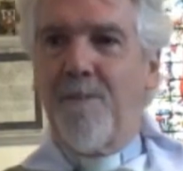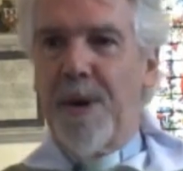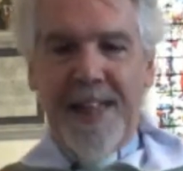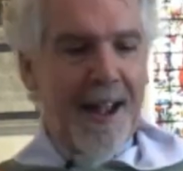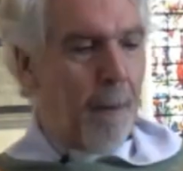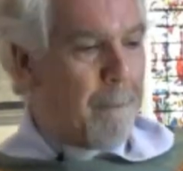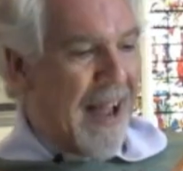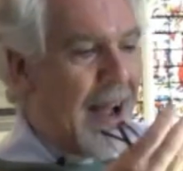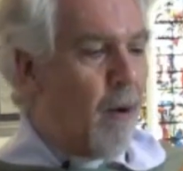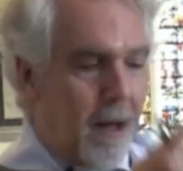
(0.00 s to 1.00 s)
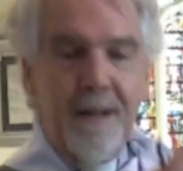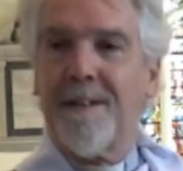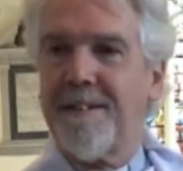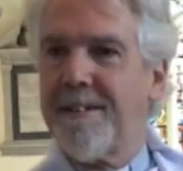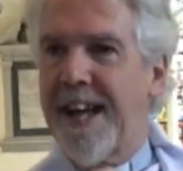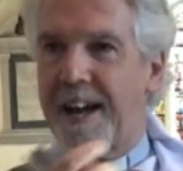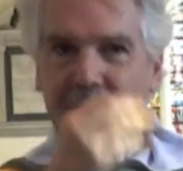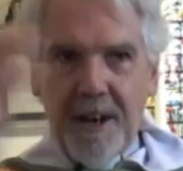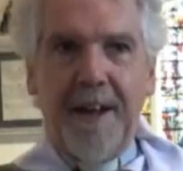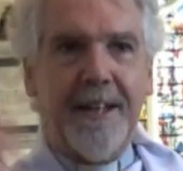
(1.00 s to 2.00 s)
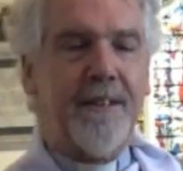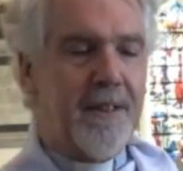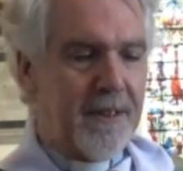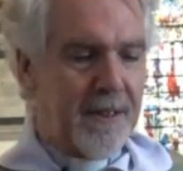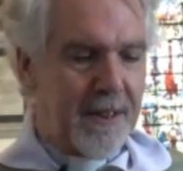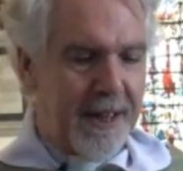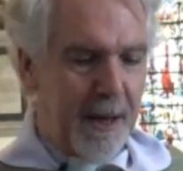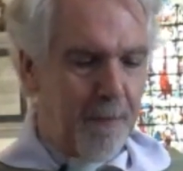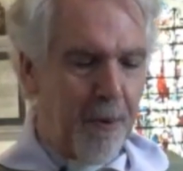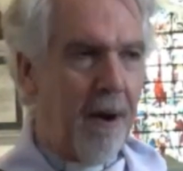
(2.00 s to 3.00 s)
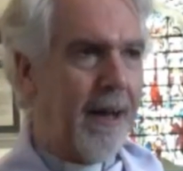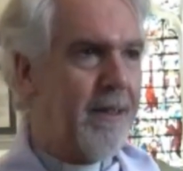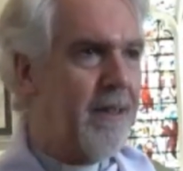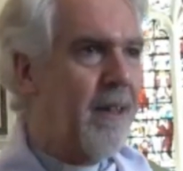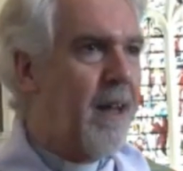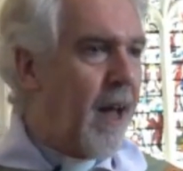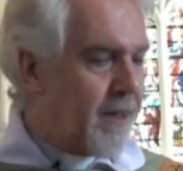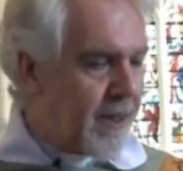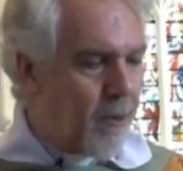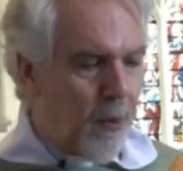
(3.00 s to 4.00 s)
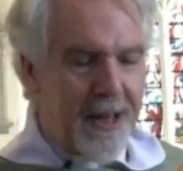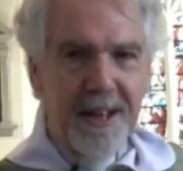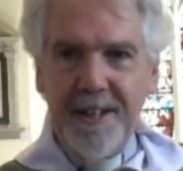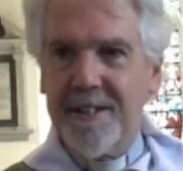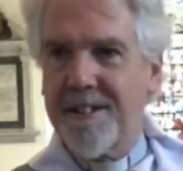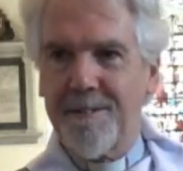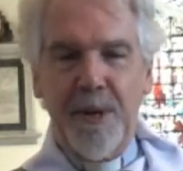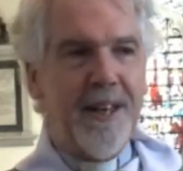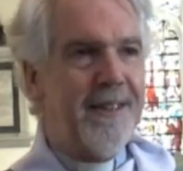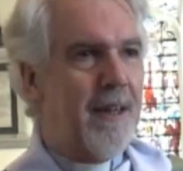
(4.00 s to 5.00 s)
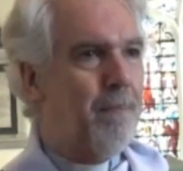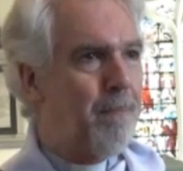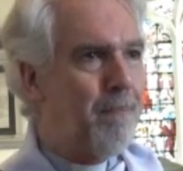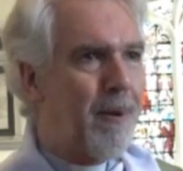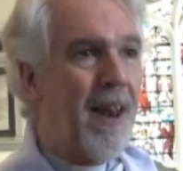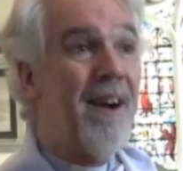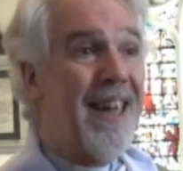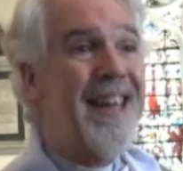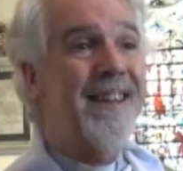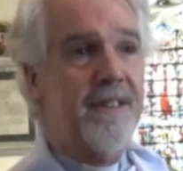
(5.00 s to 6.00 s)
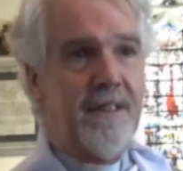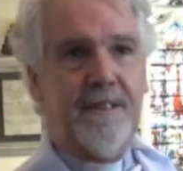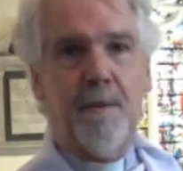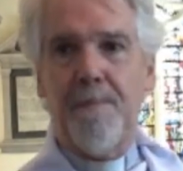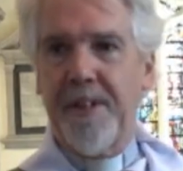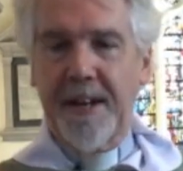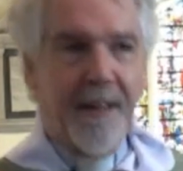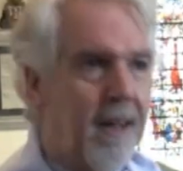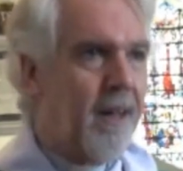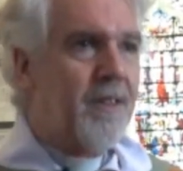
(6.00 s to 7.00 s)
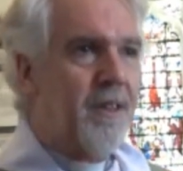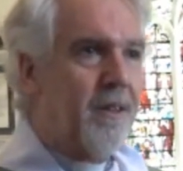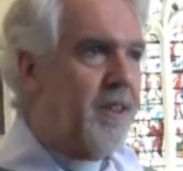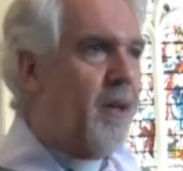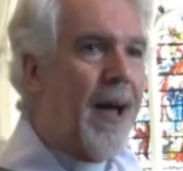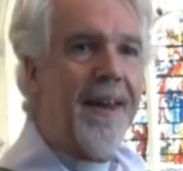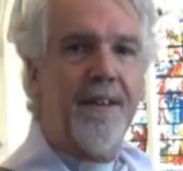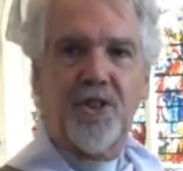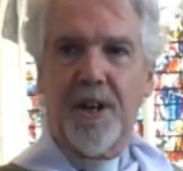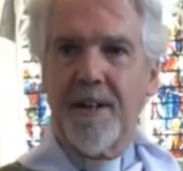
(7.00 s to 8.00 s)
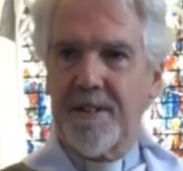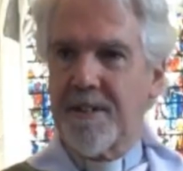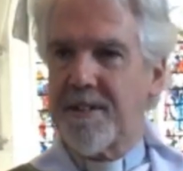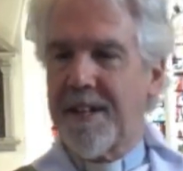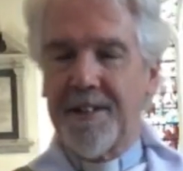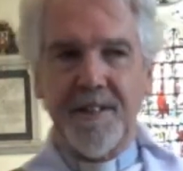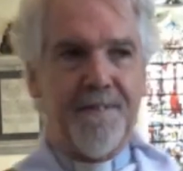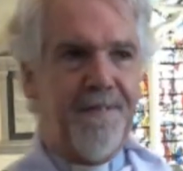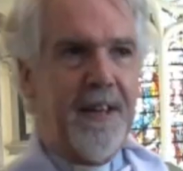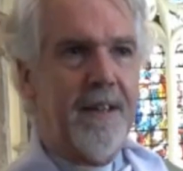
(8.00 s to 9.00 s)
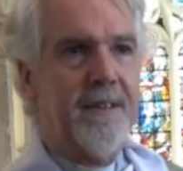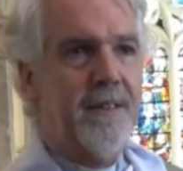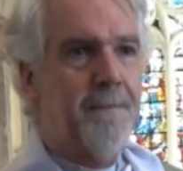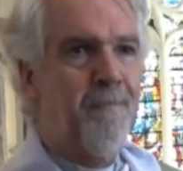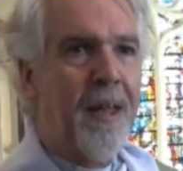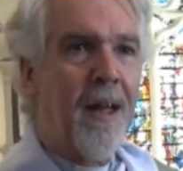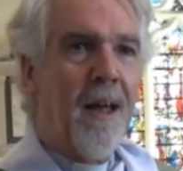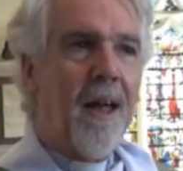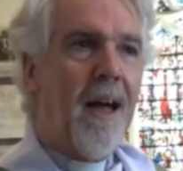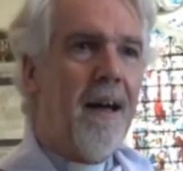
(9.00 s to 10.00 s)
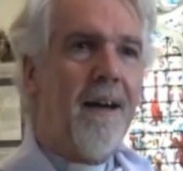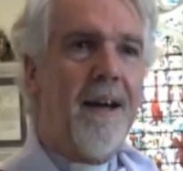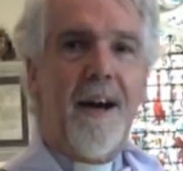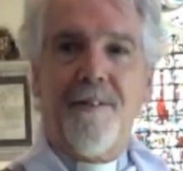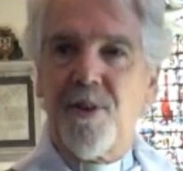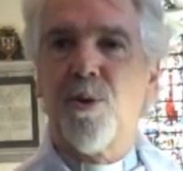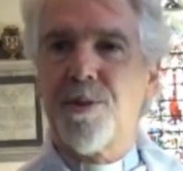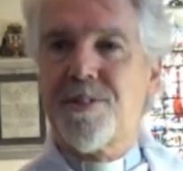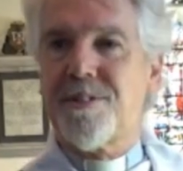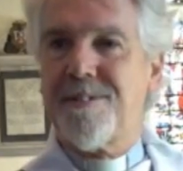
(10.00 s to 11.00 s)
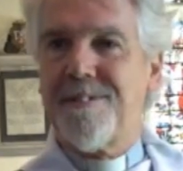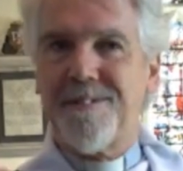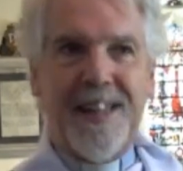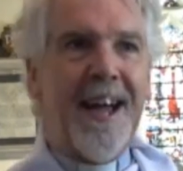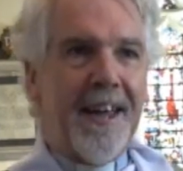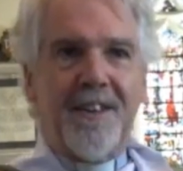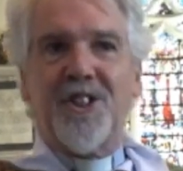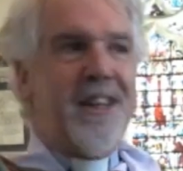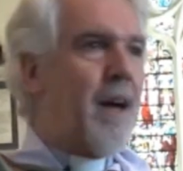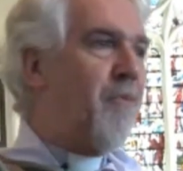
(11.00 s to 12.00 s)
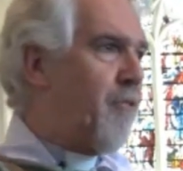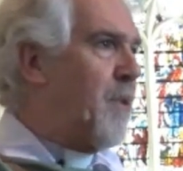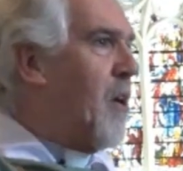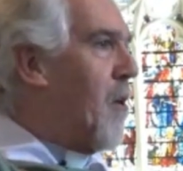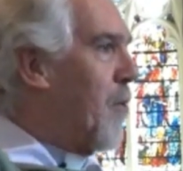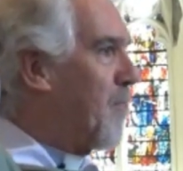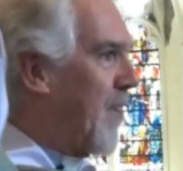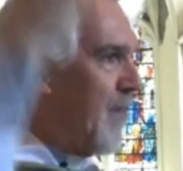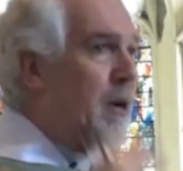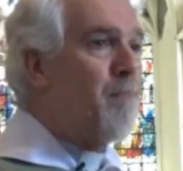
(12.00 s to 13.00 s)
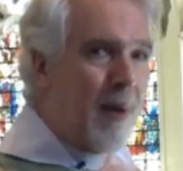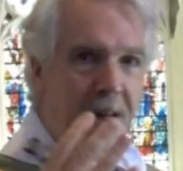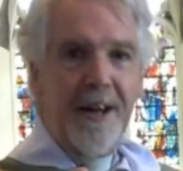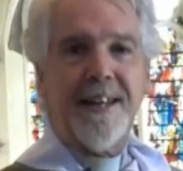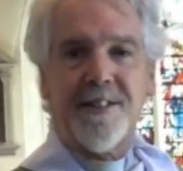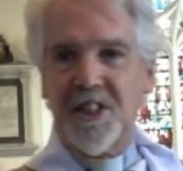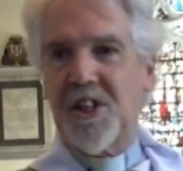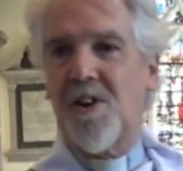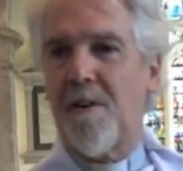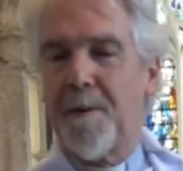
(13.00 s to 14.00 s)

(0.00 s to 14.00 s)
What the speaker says: without power, that light doesn't stay bright. And so we need to plug into something to energize us and to fill us. And of course, that energy comes from God. We plug into God.